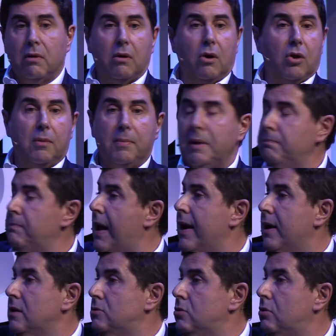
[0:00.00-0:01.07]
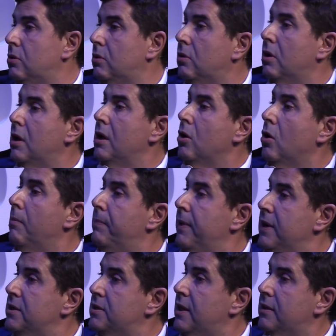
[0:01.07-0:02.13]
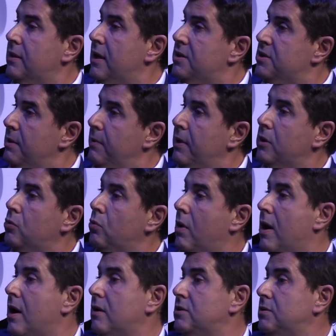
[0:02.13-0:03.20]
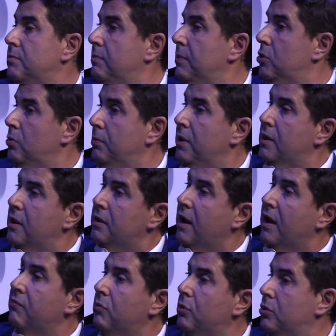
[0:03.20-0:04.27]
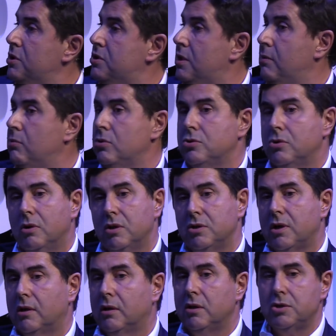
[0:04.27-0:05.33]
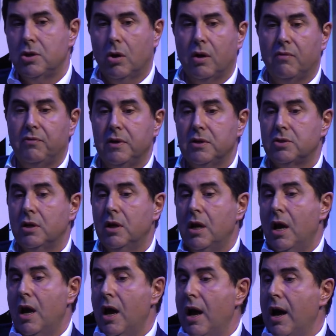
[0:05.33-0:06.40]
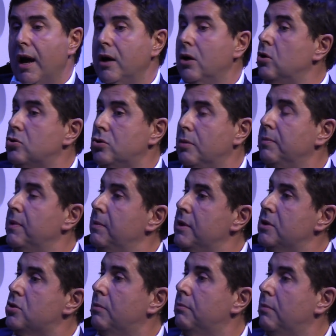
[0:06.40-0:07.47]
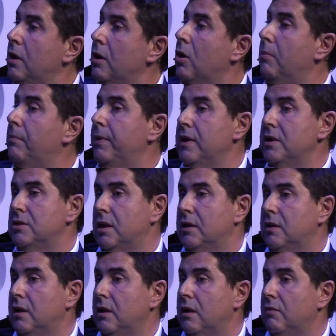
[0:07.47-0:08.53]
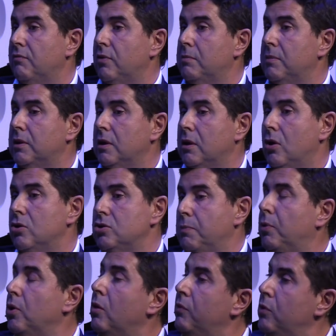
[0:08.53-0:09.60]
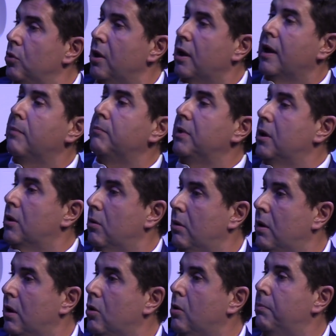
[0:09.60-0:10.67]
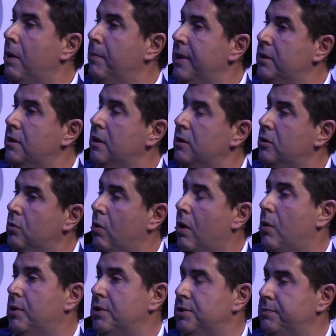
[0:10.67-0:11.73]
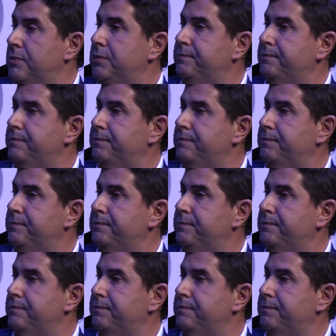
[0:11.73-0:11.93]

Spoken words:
other bed banks or companies that they are similar to ours, B2B, that they have good distribution in certain geographies, and also maybe some companies that from a technology point of view that can be complementary to ours.